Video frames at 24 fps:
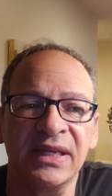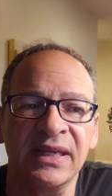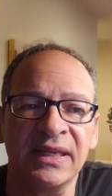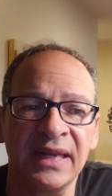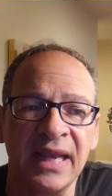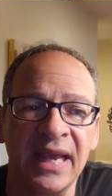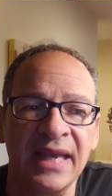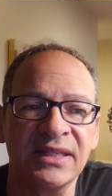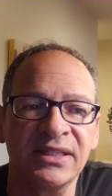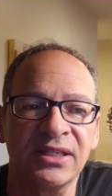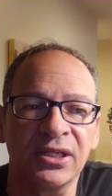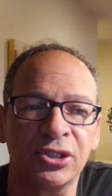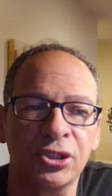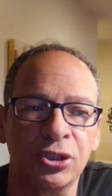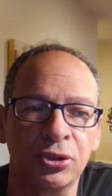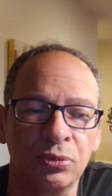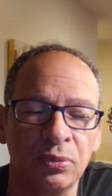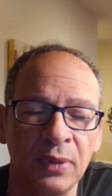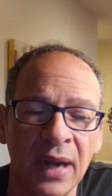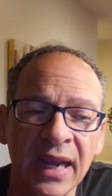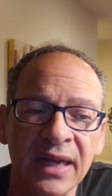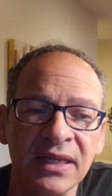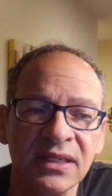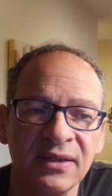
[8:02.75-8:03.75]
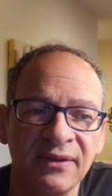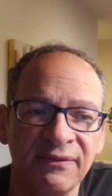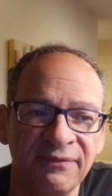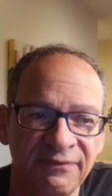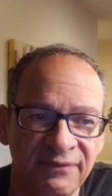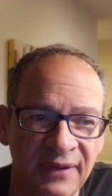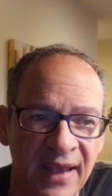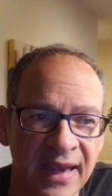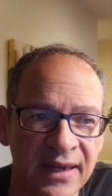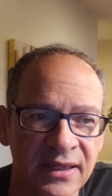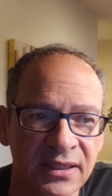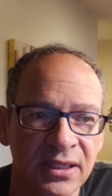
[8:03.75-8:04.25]
it has a direct
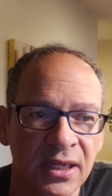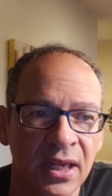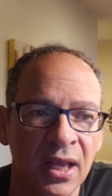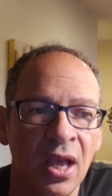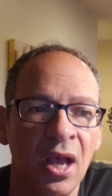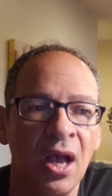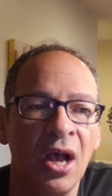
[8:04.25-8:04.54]
effect